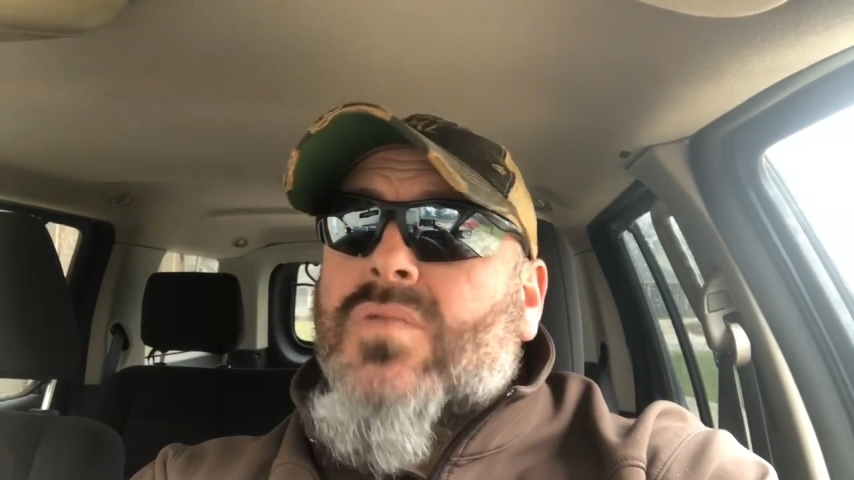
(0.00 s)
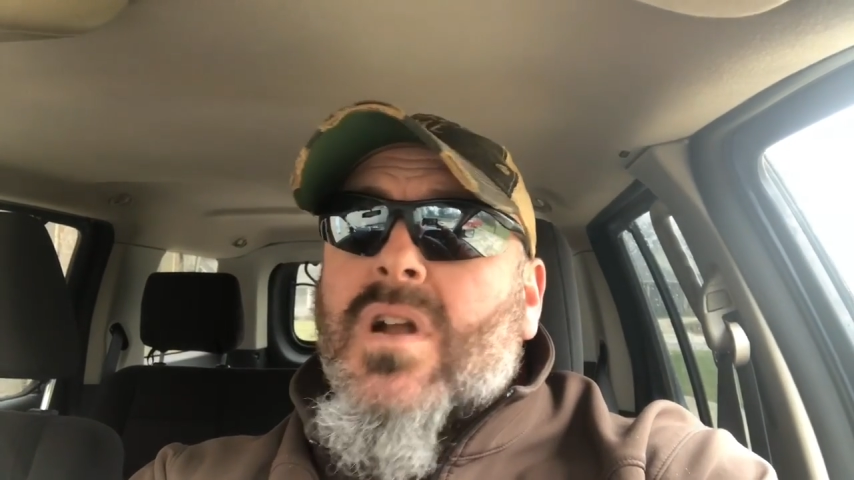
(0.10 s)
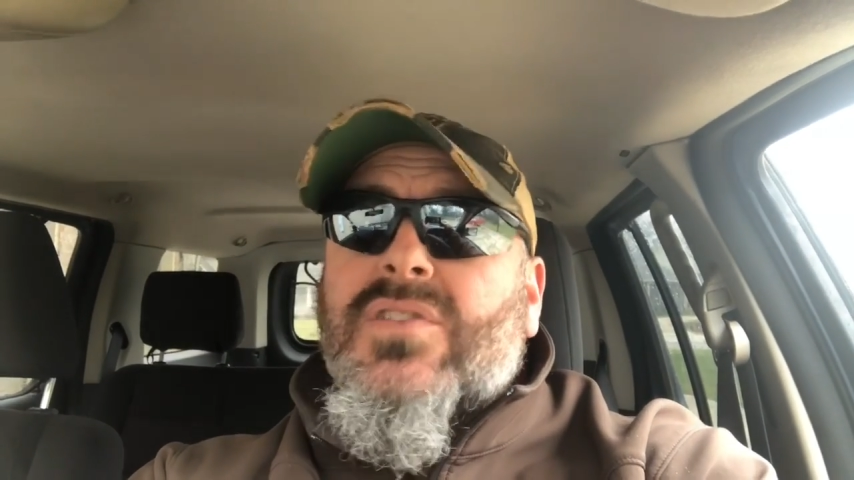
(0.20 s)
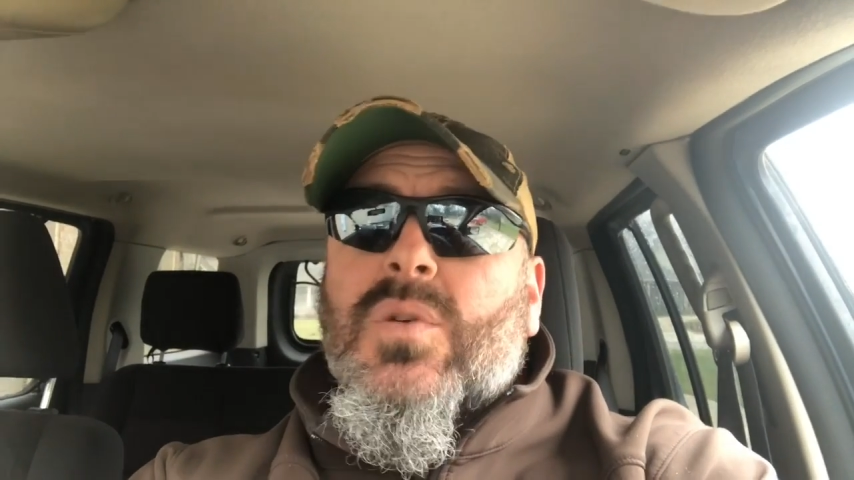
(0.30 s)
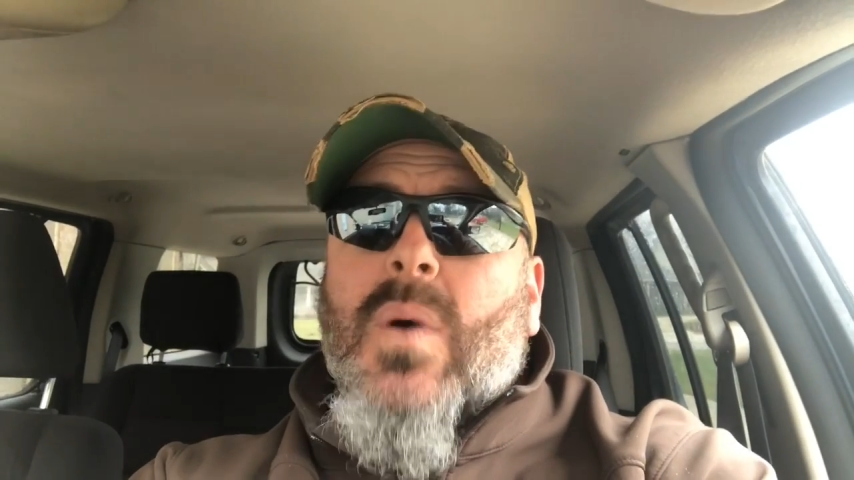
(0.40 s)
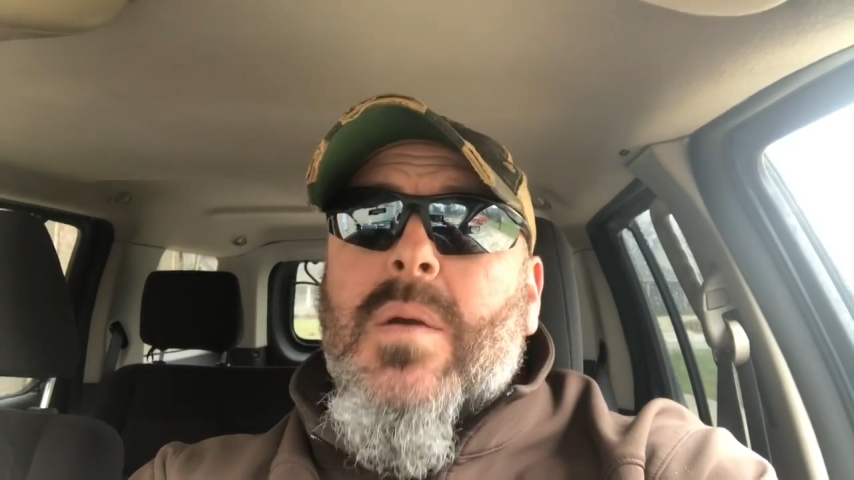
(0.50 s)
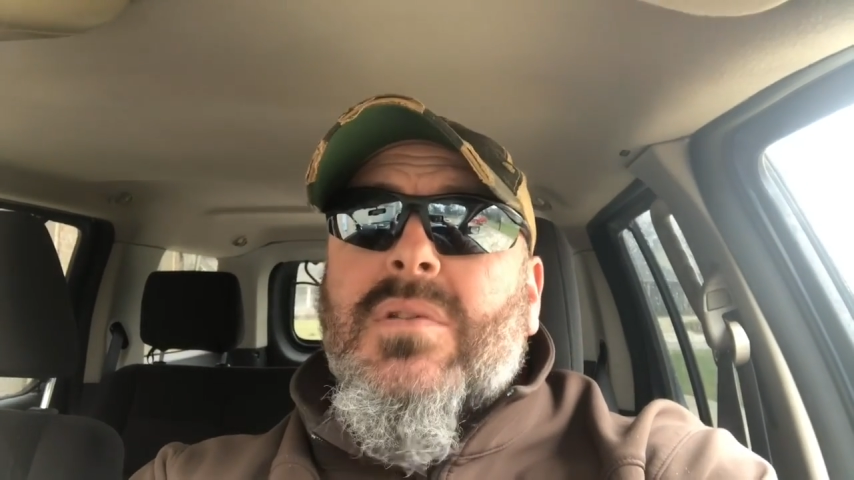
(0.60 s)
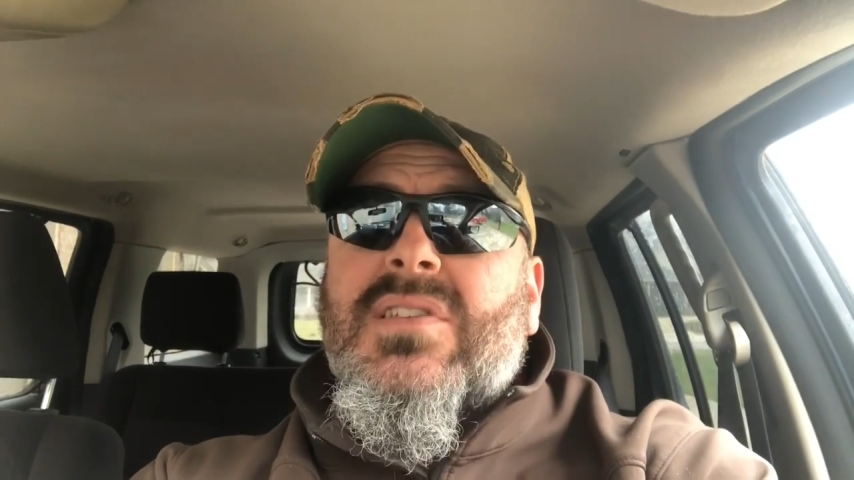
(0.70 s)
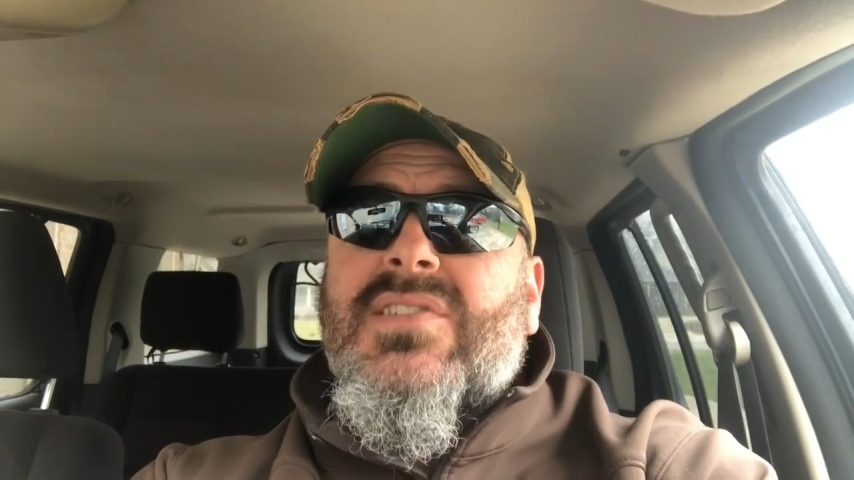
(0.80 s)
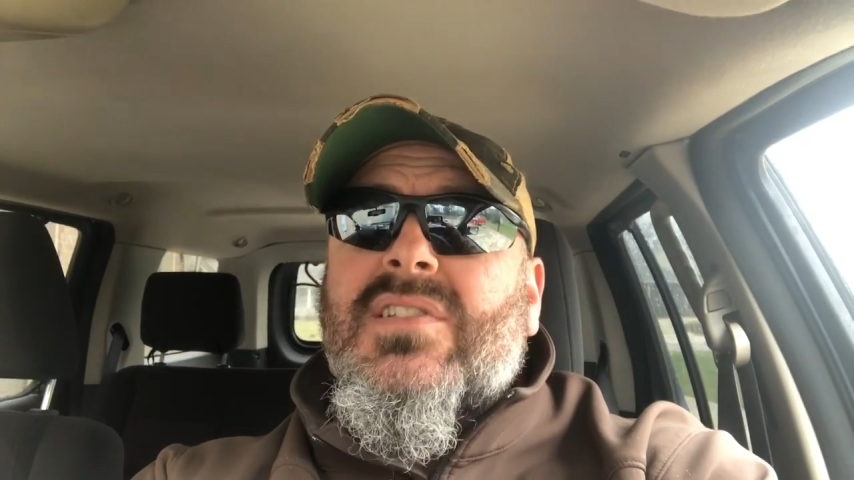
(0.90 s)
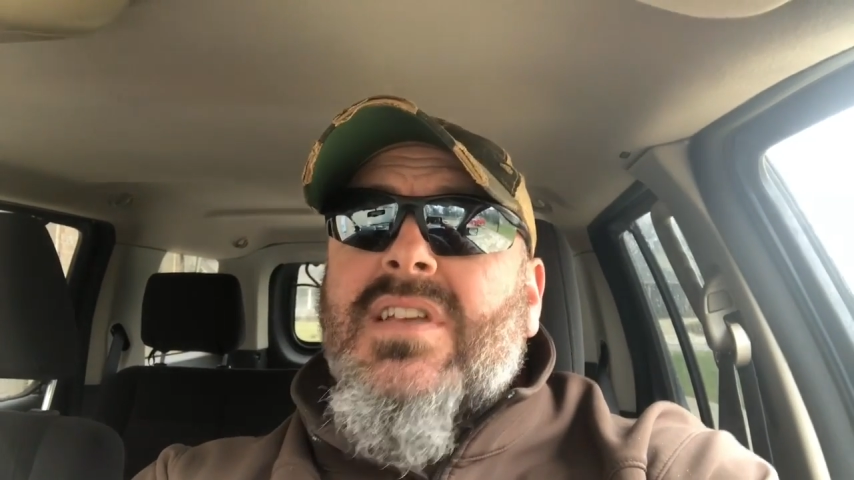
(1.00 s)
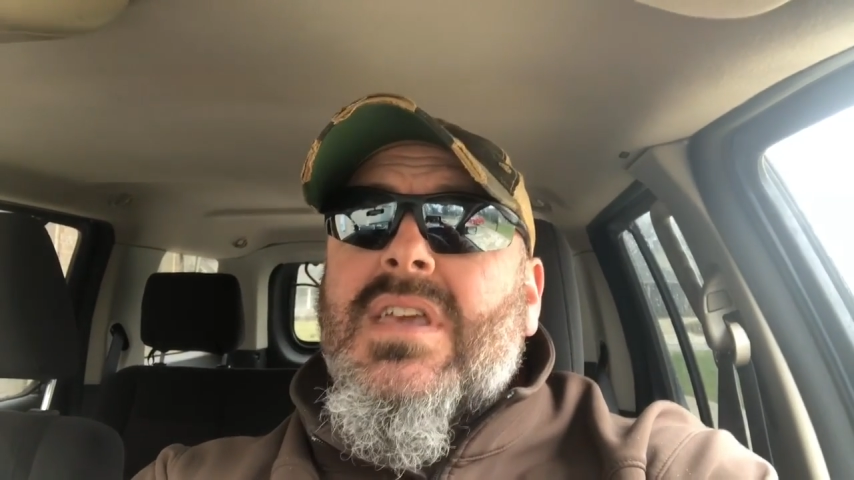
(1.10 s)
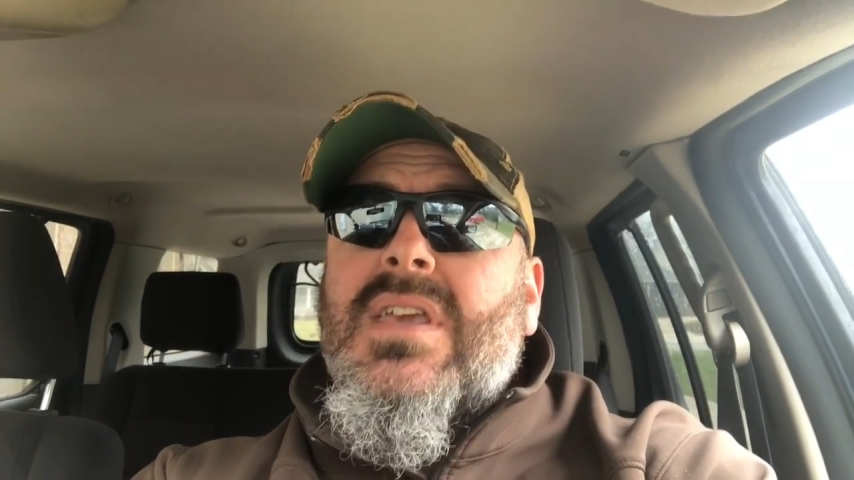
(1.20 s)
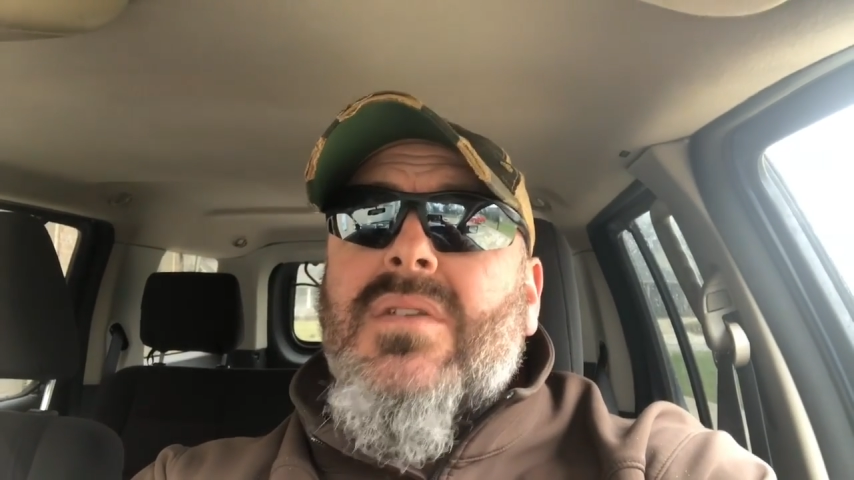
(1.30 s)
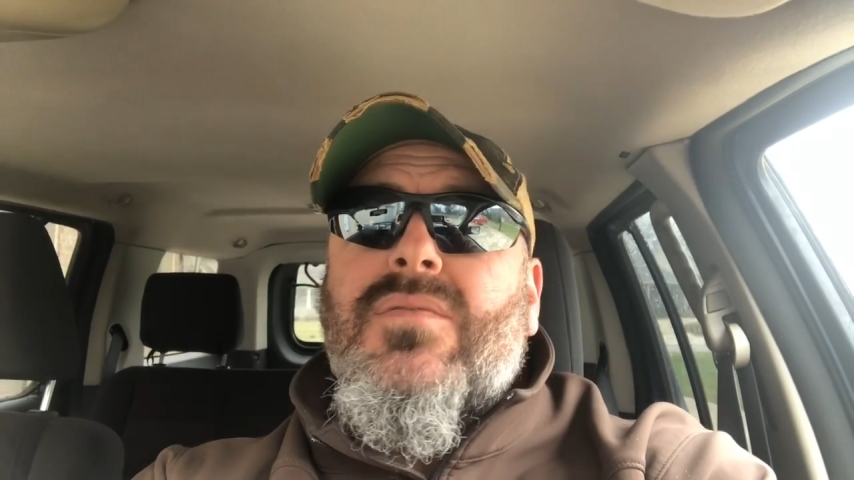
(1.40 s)
runs away with the
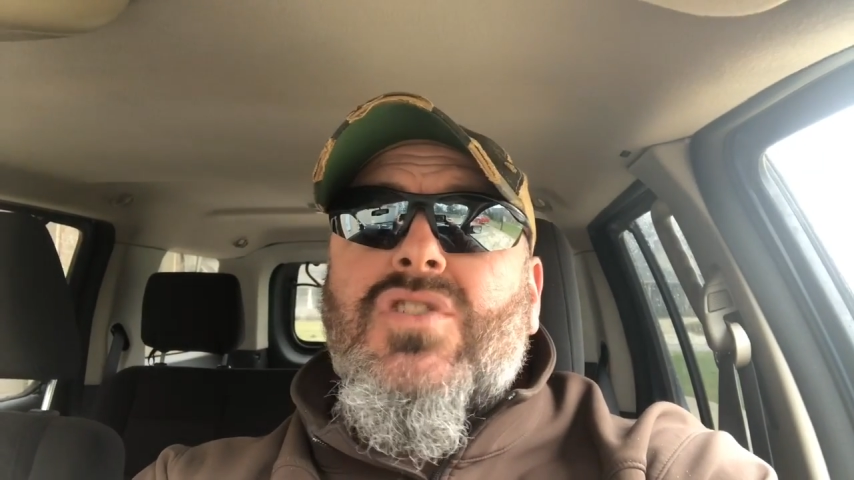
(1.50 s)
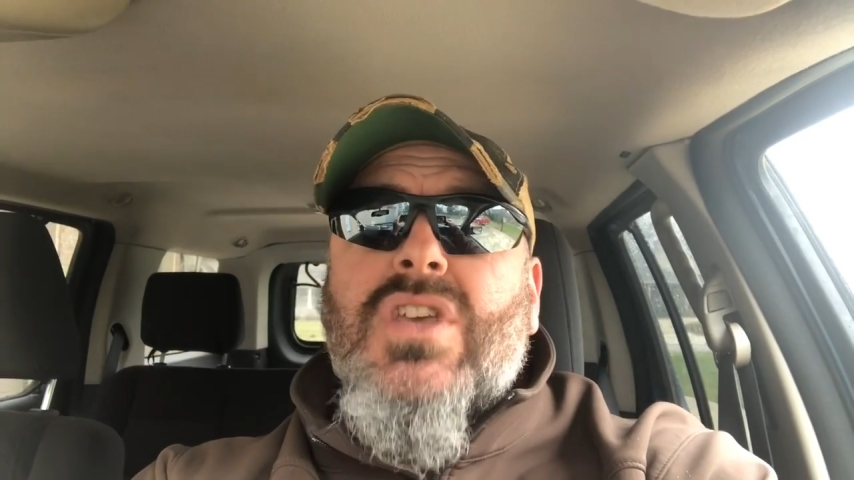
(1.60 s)
sleeve,